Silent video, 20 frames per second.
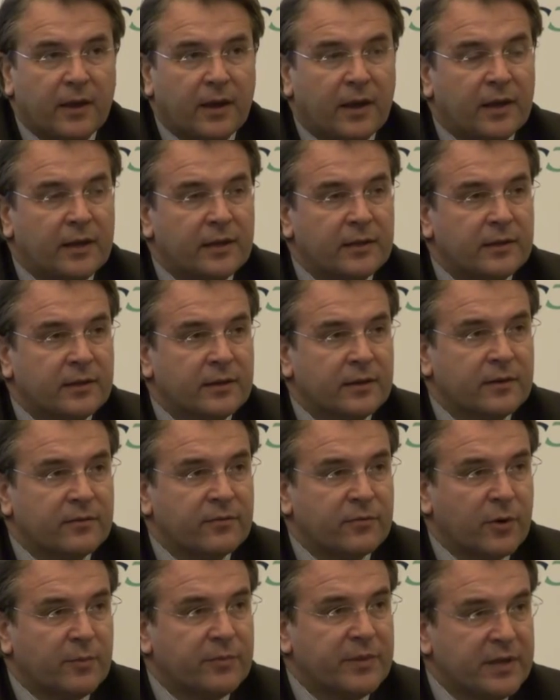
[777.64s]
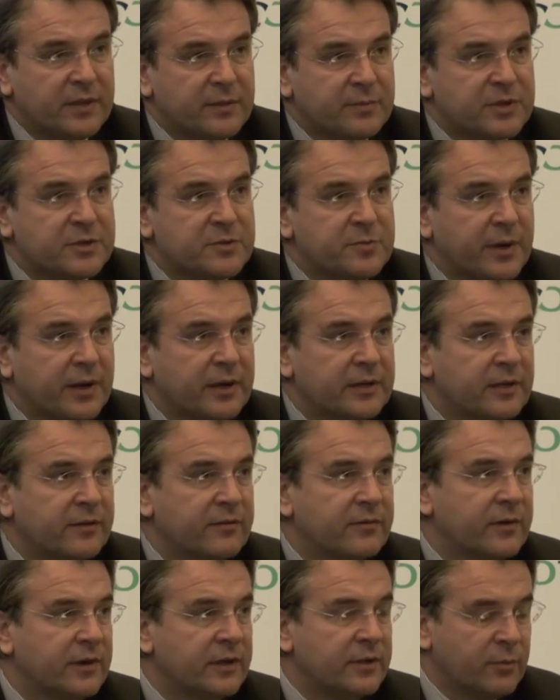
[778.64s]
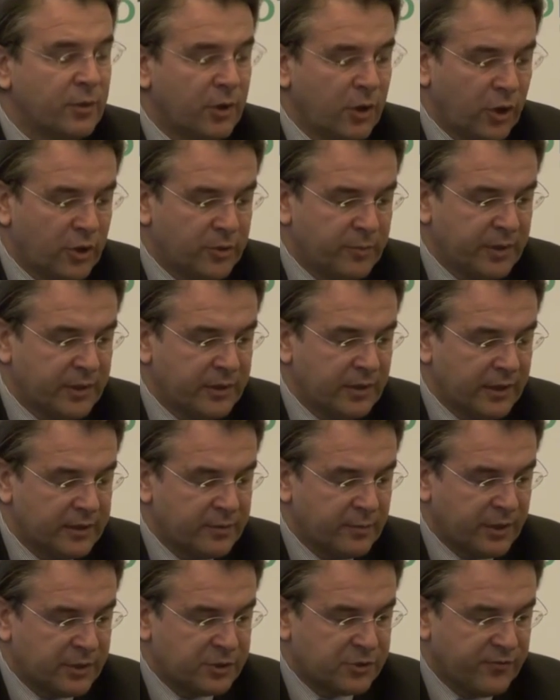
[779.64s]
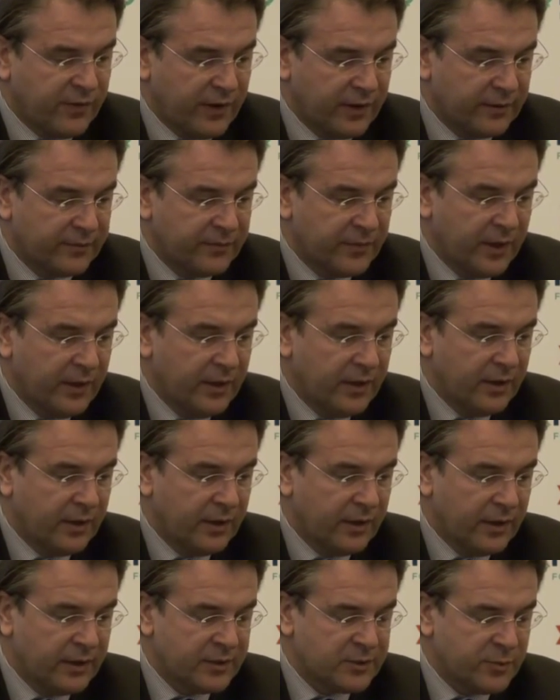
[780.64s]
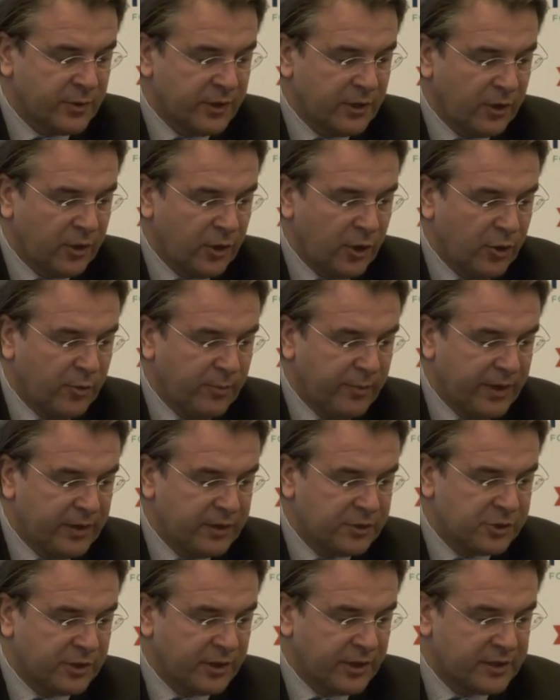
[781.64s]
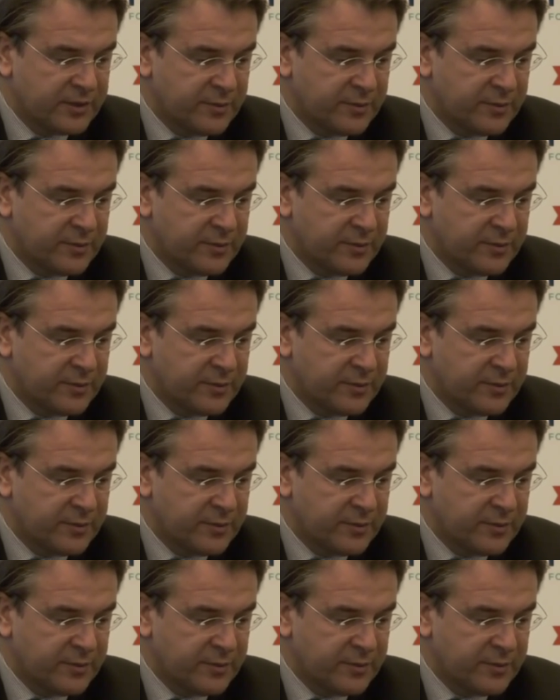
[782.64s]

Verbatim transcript: And uh, from that perspective, it will not be that much fun. Uh, as we all know, managing